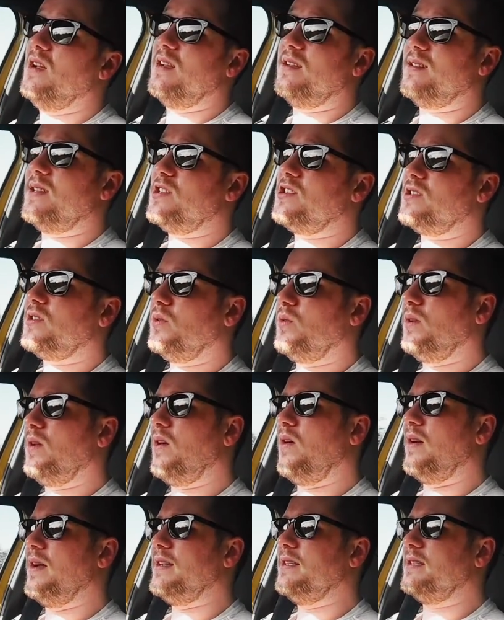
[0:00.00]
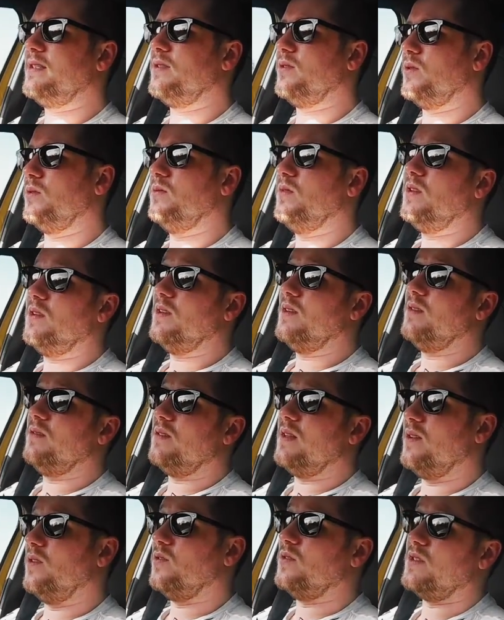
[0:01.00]
digital lights, or
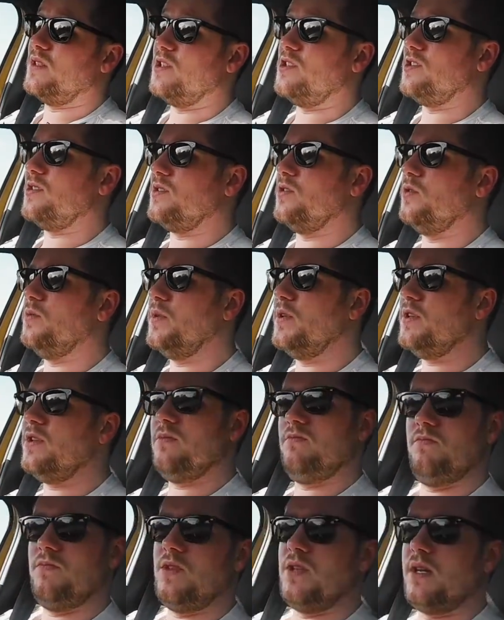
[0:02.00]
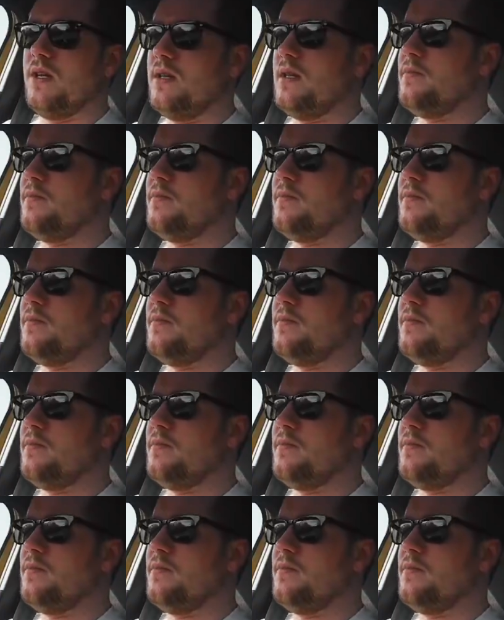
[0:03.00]
they're not digital, but you get the